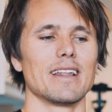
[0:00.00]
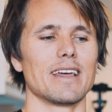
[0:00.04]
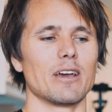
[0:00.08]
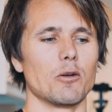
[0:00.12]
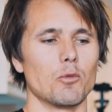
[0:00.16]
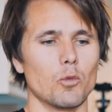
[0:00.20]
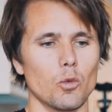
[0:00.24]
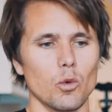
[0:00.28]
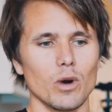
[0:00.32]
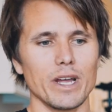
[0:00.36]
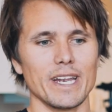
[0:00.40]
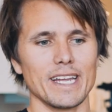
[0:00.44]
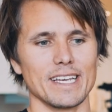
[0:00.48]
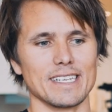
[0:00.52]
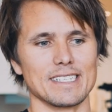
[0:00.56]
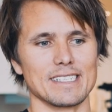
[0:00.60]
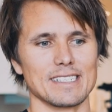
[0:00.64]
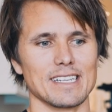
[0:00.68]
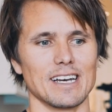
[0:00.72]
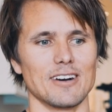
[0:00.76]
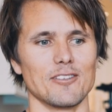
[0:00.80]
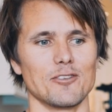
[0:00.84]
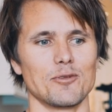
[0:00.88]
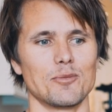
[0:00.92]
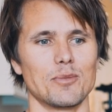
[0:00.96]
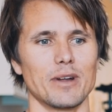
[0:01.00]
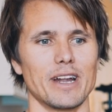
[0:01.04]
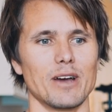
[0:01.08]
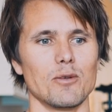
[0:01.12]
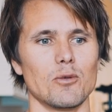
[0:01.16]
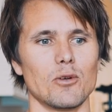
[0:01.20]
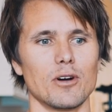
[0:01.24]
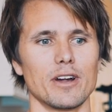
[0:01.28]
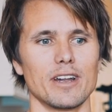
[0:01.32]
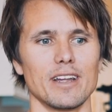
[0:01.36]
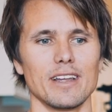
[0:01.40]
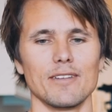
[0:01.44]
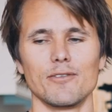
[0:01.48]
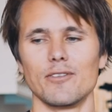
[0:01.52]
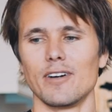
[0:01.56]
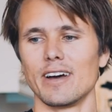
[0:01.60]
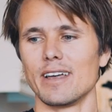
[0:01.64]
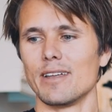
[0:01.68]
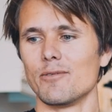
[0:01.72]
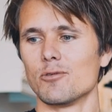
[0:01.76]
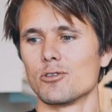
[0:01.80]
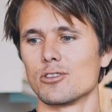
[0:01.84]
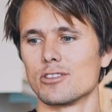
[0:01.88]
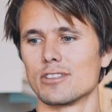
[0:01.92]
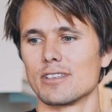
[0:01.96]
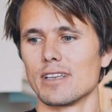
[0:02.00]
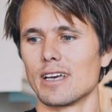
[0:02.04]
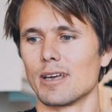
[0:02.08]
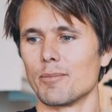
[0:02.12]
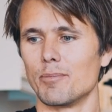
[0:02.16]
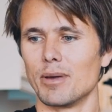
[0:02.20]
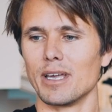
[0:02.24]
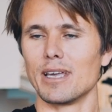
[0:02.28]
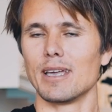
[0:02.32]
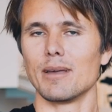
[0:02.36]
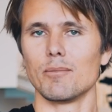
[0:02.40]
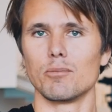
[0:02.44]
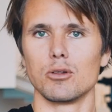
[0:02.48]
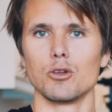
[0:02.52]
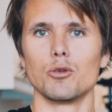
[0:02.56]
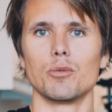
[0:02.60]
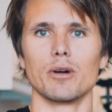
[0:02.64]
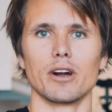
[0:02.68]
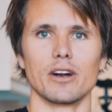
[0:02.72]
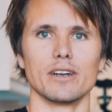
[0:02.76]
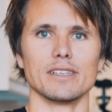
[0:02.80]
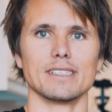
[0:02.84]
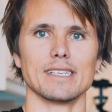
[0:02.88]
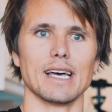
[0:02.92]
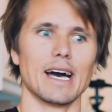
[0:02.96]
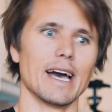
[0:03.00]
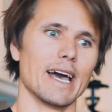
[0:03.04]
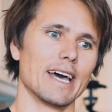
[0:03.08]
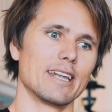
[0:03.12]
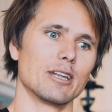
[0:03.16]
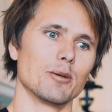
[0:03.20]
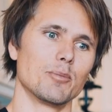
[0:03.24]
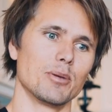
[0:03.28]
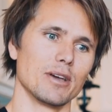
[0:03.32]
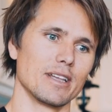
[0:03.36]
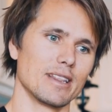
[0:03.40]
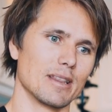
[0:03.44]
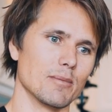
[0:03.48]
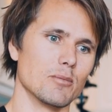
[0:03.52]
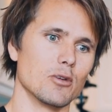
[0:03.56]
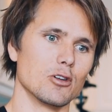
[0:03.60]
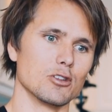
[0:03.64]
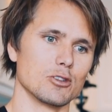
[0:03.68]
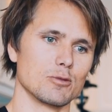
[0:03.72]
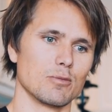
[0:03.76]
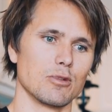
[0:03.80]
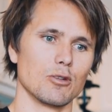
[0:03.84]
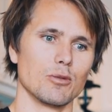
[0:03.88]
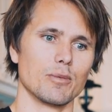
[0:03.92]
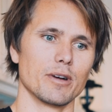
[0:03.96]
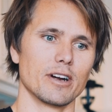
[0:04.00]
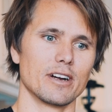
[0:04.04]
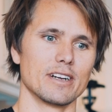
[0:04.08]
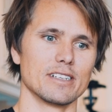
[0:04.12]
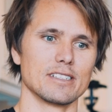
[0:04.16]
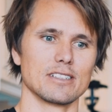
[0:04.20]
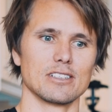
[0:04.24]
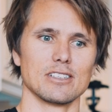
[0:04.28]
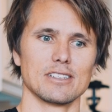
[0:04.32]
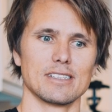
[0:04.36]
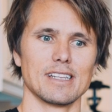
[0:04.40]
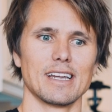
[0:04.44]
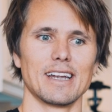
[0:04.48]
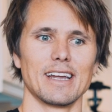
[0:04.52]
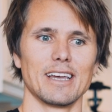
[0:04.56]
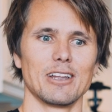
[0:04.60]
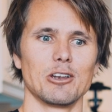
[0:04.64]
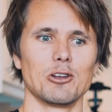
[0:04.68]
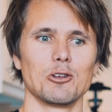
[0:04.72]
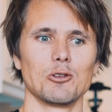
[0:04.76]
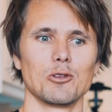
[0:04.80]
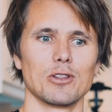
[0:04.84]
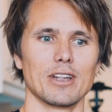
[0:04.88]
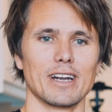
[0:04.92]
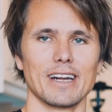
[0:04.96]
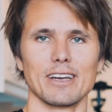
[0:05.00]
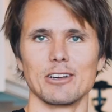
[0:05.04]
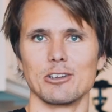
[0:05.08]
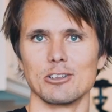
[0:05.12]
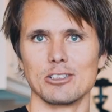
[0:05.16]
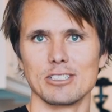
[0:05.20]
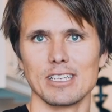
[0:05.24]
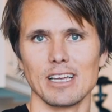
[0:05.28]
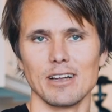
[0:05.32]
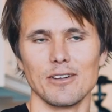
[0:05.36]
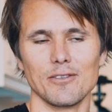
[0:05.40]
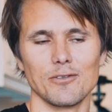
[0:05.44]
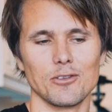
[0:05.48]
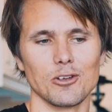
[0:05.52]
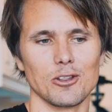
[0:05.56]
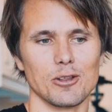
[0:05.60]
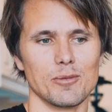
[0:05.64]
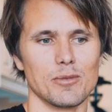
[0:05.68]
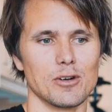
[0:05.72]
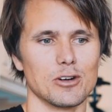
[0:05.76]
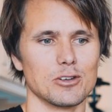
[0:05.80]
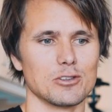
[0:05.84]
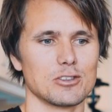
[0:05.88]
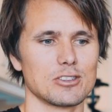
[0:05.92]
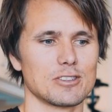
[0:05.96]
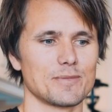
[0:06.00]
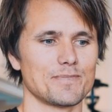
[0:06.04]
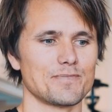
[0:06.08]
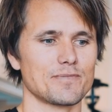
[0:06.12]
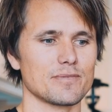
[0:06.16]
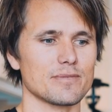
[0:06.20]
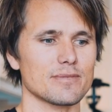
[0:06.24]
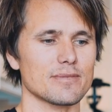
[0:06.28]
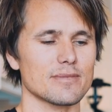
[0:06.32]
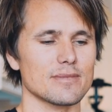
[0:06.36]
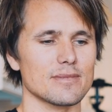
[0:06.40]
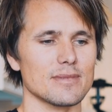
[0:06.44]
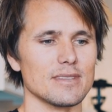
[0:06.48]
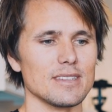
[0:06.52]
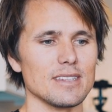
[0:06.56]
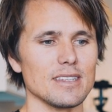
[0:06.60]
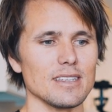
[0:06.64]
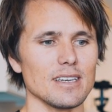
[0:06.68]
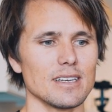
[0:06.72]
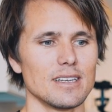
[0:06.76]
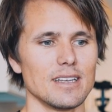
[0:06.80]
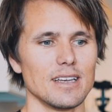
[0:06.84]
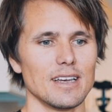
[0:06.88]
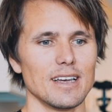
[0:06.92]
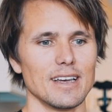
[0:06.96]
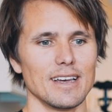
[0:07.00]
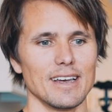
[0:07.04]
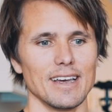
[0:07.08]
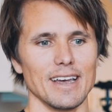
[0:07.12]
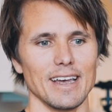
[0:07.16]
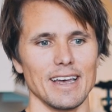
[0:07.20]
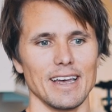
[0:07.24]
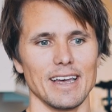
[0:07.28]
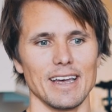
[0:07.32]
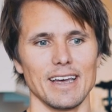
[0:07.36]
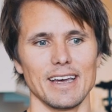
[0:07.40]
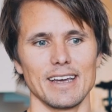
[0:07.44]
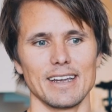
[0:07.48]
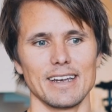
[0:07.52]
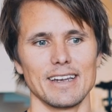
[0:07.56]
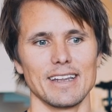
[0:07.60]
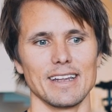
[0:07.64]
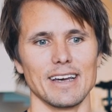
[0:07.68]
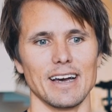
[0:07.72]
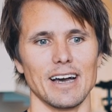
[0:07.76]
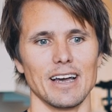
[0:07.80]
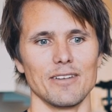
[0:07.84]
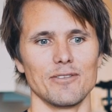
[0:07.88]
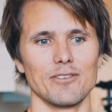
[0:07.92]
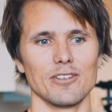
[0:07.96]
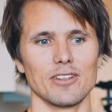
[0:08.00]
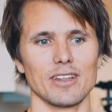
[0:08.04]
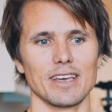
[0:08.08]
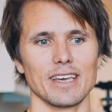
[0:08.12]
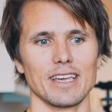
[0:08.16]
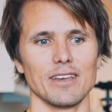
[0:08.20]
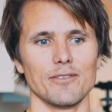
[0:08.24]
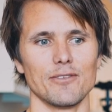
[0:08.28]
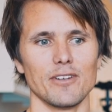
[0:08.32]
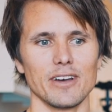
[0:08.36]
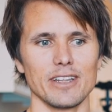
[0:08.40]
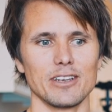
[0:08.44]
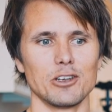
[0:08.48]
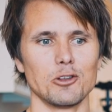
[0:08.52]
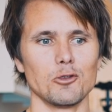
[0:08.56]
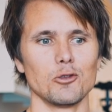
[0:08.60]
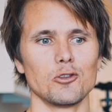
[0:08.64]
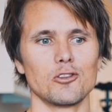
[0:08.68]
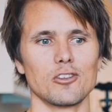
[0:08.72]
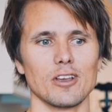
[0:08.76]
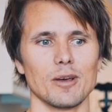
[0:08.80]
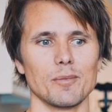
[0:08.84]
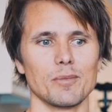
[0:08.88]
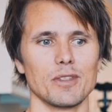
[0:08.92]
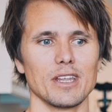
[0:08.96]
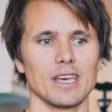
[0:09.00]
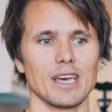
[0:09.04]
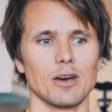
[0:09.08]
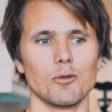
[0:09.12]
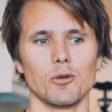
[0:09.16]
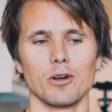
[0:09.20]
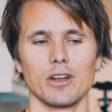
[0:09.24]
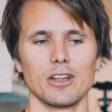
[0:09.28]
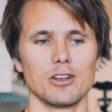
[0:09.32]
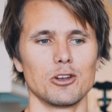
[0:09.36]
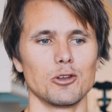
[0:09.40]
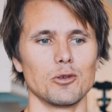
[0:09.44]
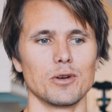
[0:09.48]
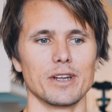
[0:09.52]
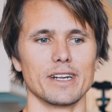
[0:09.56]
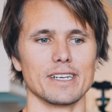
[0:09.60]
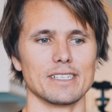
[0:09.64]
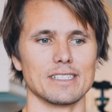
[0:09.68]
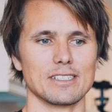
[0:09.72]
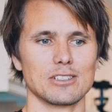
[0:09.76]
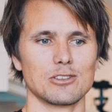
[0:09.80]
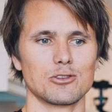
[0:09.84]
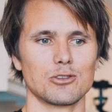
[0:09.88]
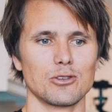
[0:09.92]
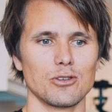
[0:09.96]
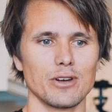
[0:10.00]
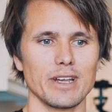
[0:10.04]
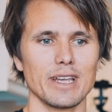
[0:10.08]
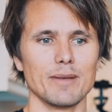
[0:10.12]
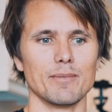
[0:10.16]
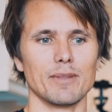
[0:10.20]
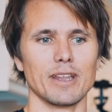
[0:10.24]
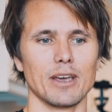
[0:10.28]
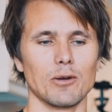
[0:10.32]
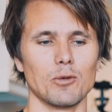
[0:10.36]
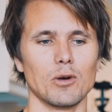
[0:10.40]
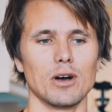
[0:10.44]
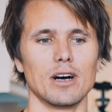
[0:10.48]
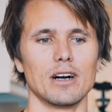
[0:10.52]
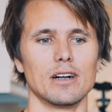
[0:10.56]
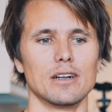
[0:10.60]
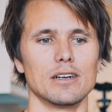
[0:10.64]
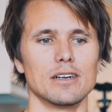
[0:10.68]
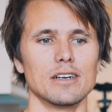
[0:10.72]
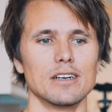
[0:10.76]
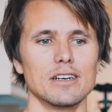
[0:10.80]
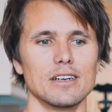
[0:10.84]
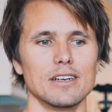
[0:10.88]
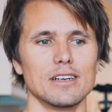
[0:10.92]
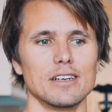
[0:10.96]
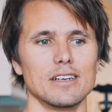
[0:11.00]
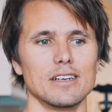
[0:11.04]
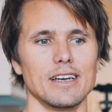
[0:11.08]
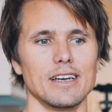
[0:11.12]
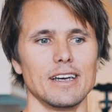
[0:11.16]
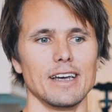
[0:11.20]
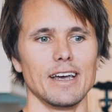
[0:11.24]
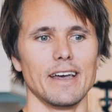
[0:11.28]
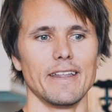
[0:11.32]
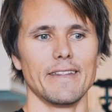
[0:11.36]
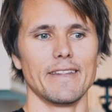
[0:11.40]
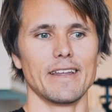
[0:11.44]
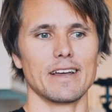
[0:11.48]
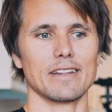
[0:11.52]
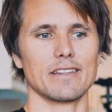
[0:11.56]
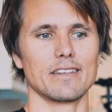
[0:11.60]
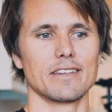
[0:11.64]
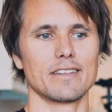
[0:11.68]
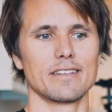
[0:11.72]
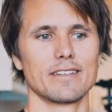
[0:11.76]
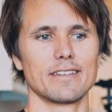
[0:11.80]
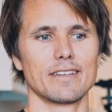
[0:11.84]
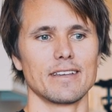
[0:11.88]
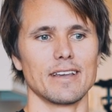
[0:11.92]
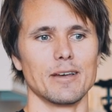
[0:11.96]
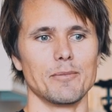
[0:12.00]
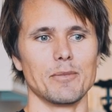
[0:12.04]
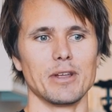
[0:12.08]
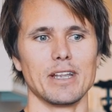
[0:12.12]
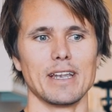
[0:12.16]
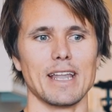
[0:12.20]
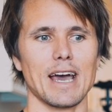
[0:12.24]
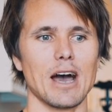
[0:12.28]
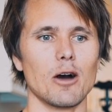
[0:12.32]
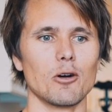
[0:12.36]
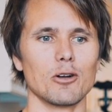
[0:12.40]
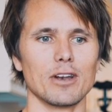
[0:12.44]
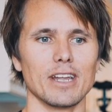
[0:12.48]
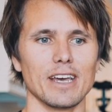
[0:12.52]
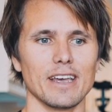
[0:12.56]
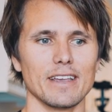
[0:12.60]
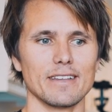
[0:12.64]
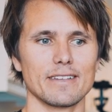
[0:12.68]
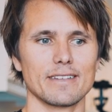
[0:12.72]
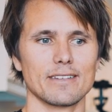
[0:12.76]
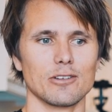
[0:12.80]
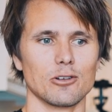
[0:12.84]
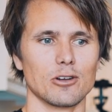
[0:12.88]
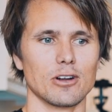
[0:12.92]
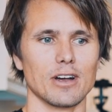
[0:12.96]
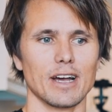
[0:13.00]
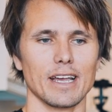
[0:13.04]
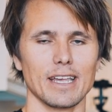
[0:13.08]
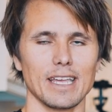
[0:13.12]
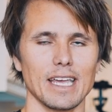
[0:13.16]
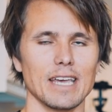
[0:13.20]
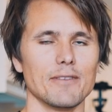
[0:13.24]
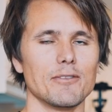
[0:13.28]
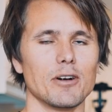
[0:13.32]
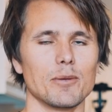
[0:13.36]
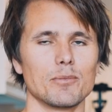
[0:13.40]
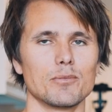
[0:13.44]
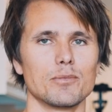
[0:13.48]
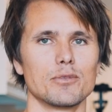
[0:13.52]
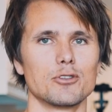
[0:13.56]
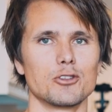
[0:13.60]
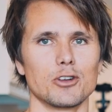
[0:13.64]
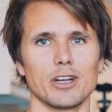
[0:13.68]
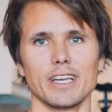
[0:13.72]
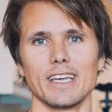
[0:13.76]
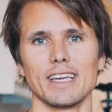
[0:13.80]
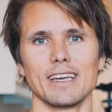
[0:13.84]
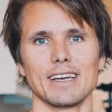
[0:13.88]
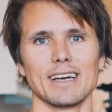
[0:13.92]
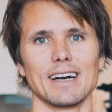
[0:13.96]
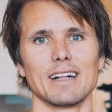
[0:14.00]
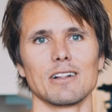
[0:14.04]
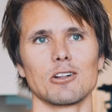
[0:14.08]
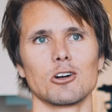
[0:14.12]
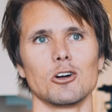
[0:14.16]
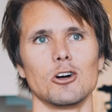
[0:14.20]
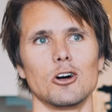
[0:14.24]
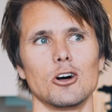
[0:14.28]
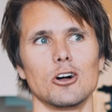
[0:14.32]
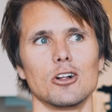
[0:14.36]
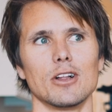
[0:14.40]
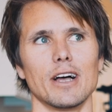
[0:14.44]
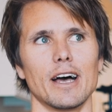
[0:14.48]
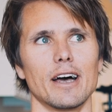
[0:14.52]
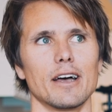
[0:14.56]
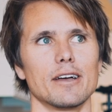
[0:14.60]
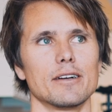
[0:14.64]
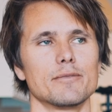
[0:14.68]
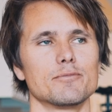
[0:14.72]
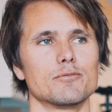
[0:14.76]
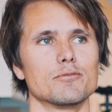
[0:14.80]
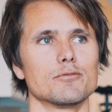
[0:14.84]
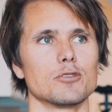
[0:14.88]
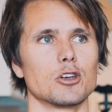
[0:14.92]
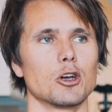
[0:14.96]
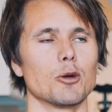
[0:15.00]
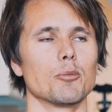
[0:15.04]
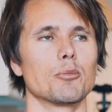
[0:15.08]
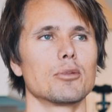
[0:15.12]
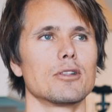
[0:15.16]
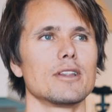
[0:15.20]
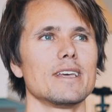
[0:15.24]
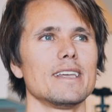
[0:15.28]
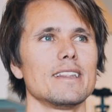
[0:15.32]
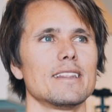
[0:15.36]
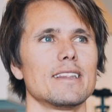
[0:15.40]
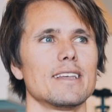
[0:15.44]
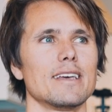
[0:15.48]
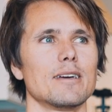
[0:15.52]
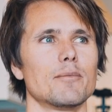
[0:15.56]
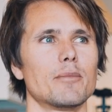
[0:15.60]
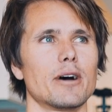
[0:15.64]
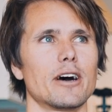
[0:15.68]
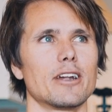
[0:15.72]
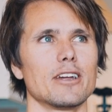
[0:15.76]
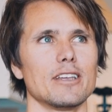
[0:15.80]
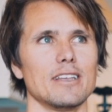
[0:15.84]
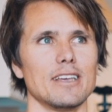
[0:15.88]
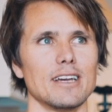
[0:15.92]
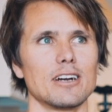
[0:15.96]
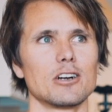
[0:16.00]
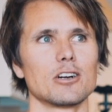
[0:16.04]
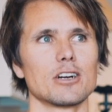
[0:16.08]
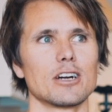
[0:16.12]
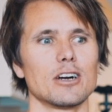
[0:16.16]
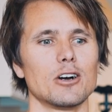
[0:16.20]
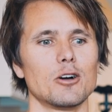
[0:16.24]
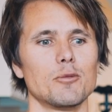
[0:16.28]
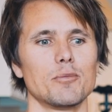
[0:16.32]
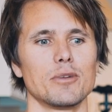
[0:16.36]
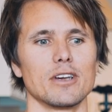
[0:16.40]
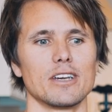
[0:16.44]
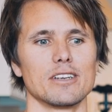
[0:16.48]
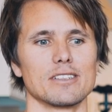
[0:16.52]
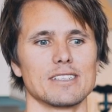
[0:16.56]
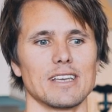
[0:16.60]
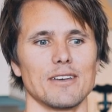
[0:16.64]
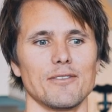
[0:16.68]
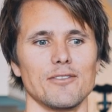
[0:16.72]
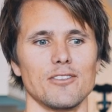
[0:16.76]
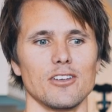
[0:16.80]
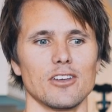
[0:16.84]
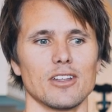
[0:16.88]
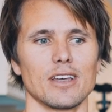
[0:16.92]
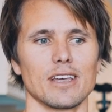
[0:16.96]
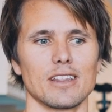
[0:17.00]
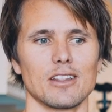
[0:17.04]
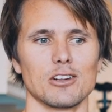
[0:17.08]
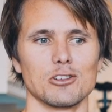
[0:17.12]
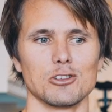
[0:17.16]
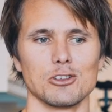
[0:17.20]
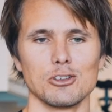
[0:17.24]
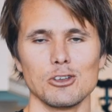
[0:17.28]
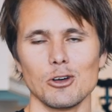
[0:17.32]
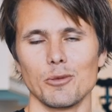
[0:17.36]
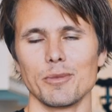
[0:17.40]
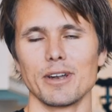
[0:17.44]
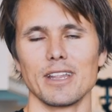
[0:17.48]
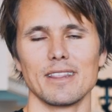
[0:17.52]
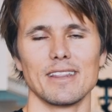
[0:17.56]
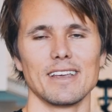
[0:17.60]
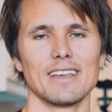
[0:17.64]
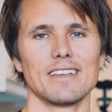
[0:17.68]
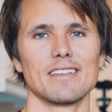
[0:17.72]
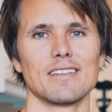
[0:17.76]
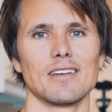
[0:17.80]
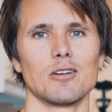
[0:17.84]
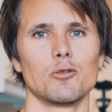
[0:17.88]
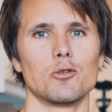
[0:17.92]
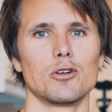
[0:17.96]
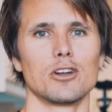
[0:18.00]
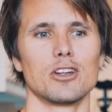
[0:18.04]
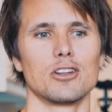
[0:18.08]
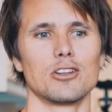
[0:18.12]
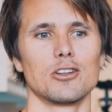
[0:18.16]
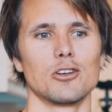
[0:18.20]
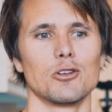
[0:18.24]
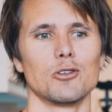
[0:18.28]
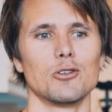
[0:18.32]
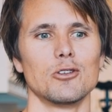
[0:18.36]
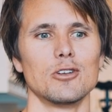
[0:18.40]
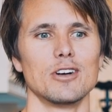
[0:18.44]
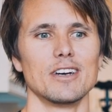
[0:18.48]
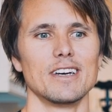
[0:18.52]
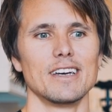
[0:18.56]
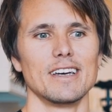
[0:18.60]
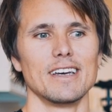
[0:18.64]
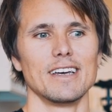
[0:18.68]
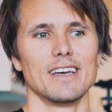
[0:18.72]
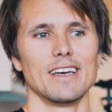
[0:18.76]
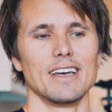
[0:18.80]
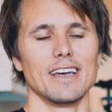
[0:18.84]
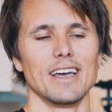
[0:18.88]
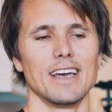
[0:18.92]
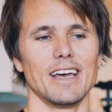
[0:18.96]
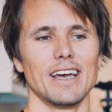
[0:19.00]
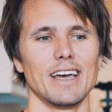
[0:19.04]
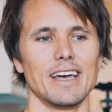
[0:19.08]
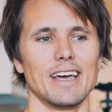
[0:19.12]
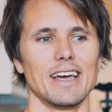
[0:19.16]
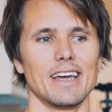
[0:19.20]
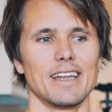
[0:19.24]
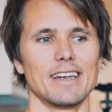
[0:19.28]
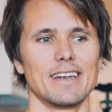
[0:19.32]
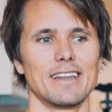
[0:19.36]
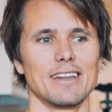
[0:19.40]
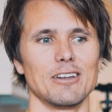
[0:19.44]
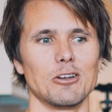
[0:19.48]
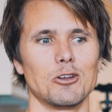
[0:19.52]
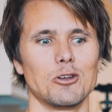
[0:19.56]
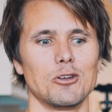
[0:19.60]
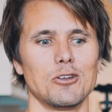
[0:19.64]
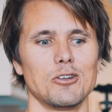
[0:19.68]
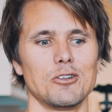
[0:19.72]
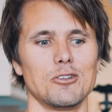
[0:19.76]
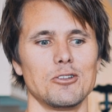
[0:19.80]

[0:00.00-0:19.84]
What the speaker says: like winning stuff, but I wanted, if I was like picking blueberries, I had to pick the most blueberries because then I knew that I could sell them for the most. And I feel like if I do something, I want to do it extremely well. And that's, I mean, nowadays sort of I gave up drinking alcohol completely about a year ago because I feel like there's so many things I want to do, and